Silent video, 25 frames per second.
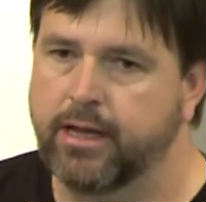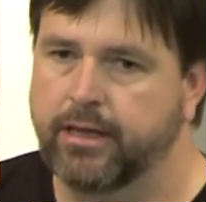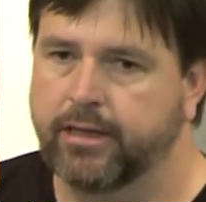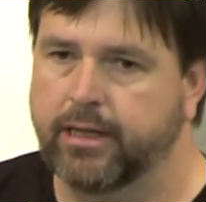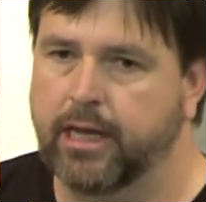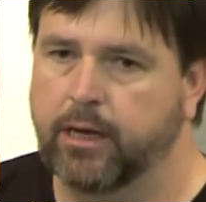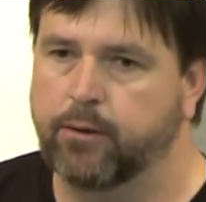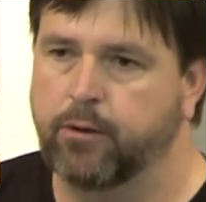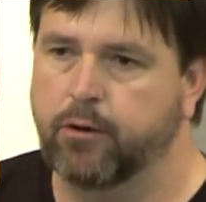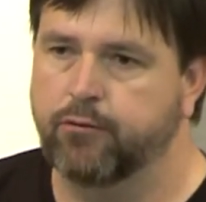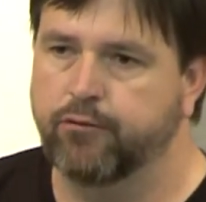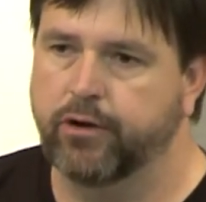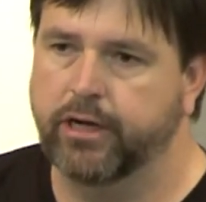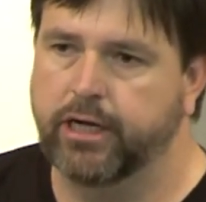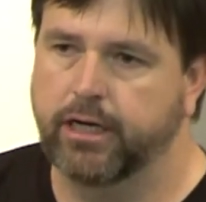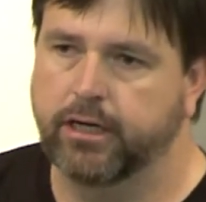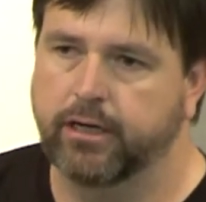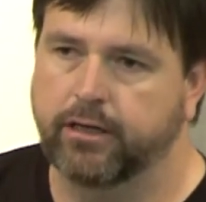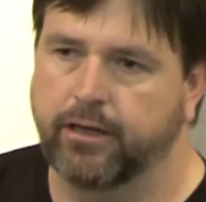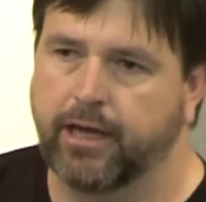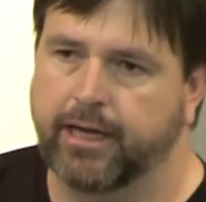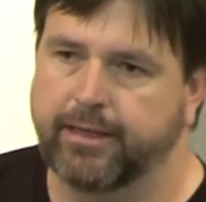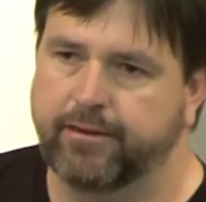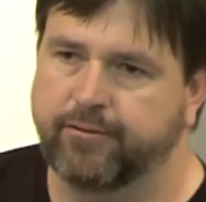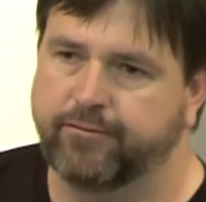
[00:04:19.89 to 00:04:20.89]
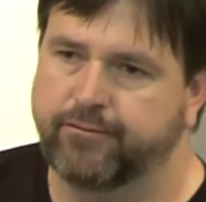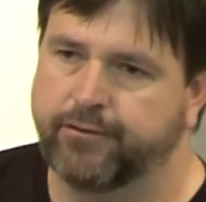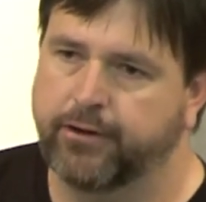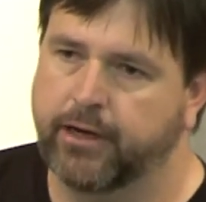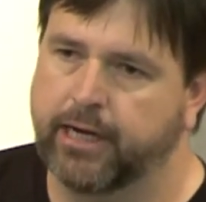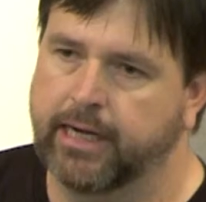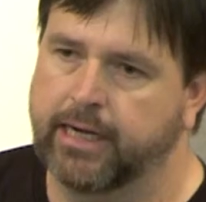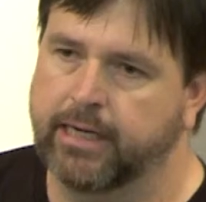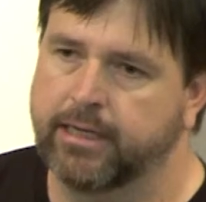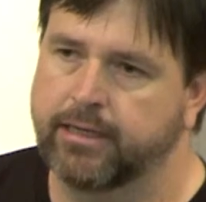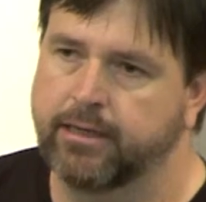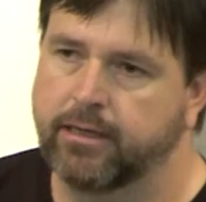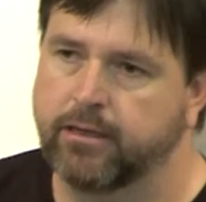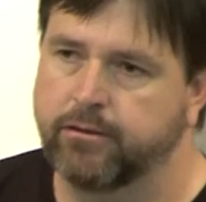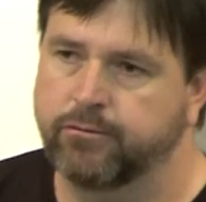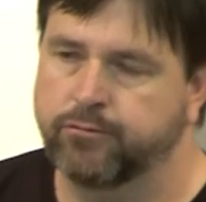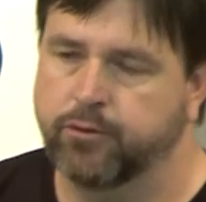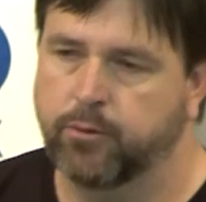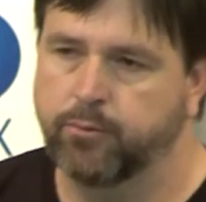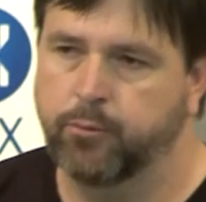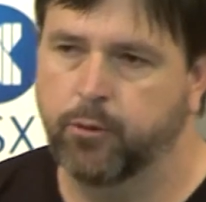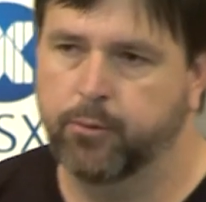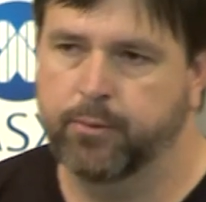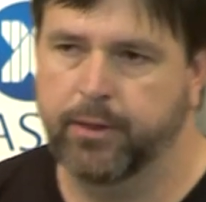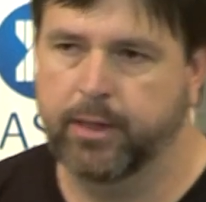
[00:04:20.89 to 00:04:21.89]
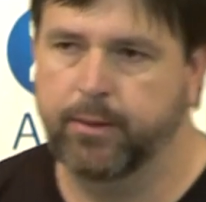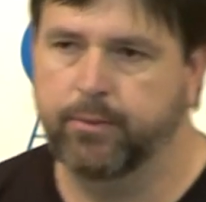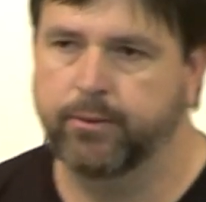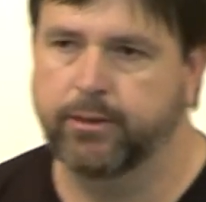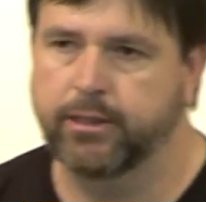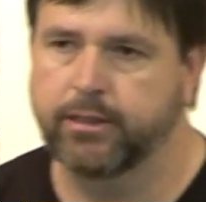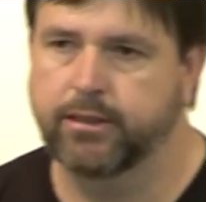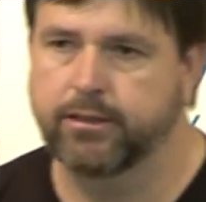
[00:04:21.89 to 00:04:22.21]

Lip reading: Now we're ready to light the fire, drop more people